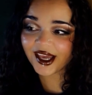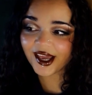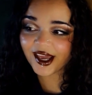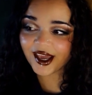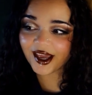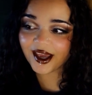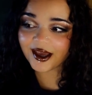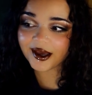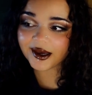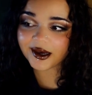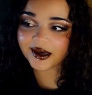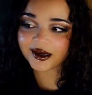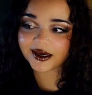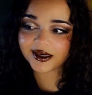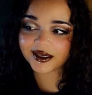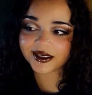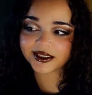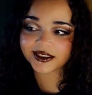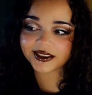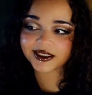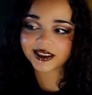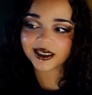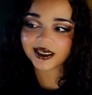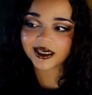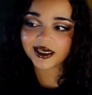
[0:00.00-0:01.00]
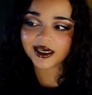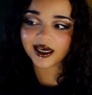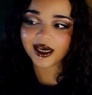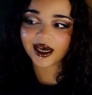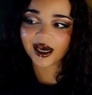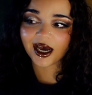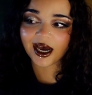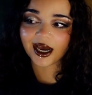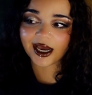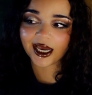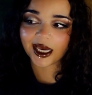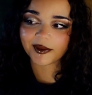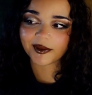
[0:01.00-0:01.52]
and
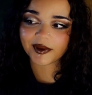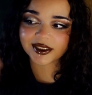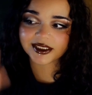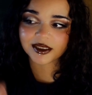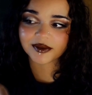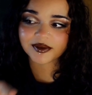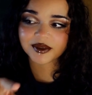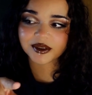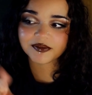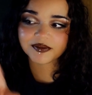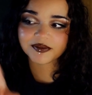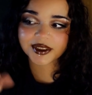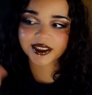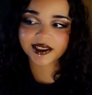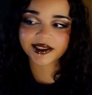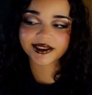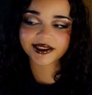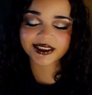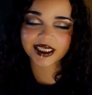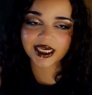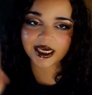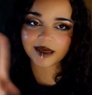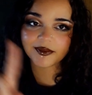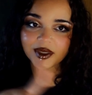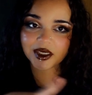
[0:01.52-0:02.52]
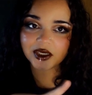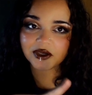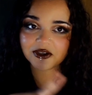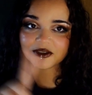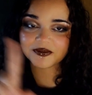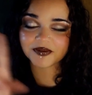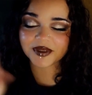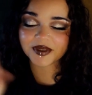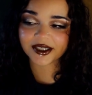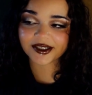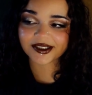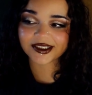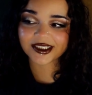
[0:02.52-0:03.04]
I had my septum pierced and my nose
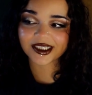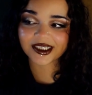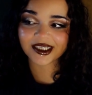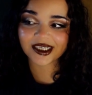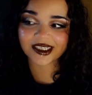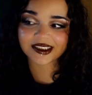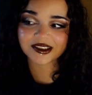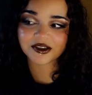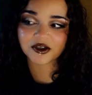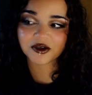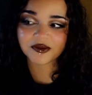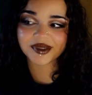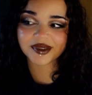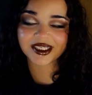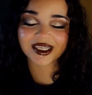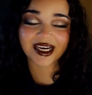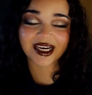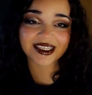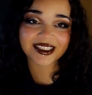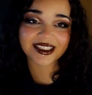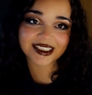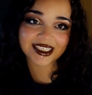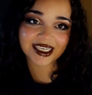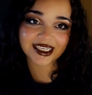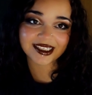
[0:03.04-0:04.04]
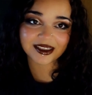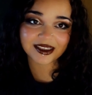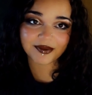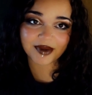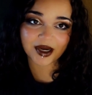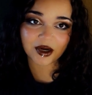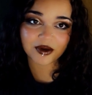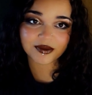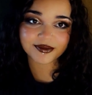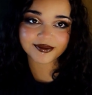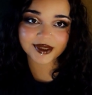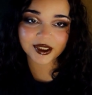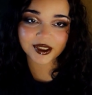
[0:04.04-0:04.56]
pierced, and they told me that I had to take them
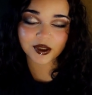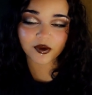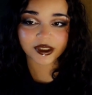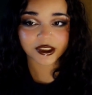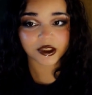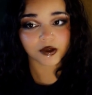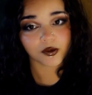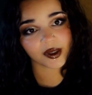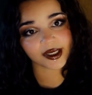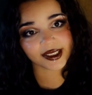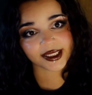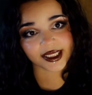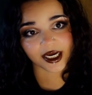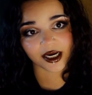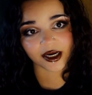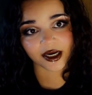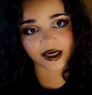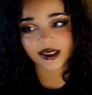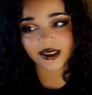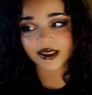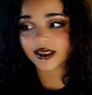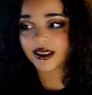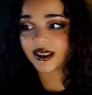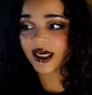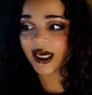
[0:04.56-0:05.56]
out in order to work there.